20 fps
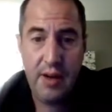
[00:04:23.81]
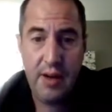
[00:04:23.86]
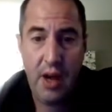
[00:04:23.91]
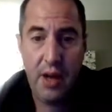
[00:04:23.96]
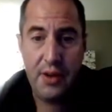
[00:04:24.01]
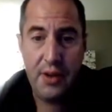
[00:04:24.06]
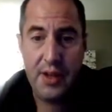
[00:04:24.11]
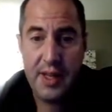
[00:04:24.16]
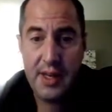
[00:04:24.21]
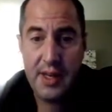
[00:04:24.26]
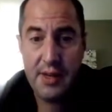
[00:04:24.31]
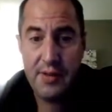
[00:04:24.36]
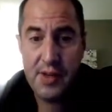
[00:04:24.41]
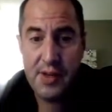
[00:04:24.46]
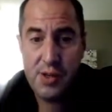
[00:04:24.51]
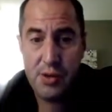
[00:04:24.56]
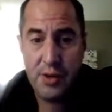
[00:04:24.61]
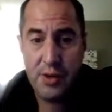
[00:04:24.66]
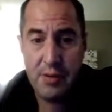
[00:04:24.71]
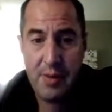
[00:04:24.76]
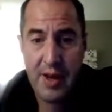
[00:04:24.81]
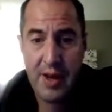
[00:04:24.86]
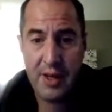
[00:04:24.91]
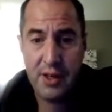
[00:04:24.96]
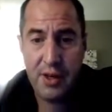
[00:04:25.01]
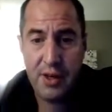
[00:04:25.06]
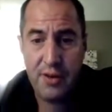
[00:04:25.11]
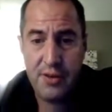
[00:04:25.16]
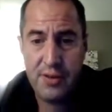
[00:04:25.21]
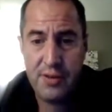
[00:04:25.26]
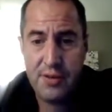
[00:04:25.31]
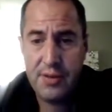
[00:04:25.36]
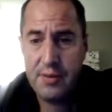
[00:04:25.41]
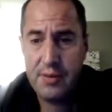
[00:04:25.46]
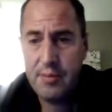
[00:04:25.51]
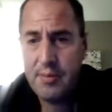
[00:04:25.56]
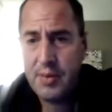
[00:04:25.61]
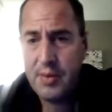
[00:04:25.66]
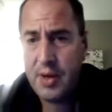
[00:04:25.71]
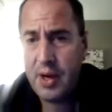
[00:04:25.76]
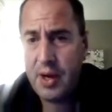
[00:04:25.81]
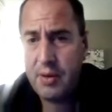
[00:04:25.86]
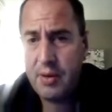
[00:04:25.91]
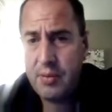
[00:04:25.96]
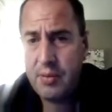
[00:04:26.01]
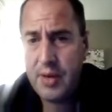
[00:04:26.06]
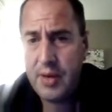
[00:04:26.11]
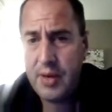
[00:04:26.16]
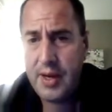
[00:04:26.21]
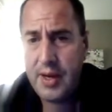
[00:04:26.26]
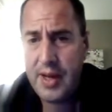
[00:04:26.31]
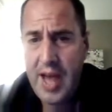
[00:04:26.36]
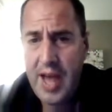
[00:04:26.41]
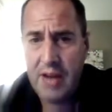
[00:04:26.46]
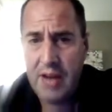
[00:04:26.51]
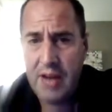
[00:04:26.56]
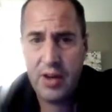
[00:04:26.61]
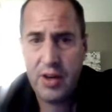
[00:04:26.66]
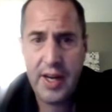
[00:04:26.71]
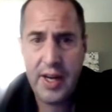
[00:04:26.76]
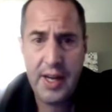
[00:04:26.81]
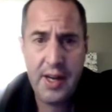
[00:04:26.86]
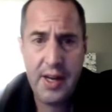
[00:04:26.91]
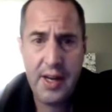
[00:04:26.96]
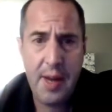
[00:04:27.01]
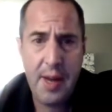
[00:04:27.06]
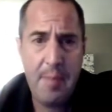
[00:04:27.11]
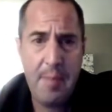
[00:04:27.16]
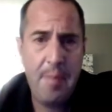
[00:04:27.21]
All the individual demand curves, aggregated up.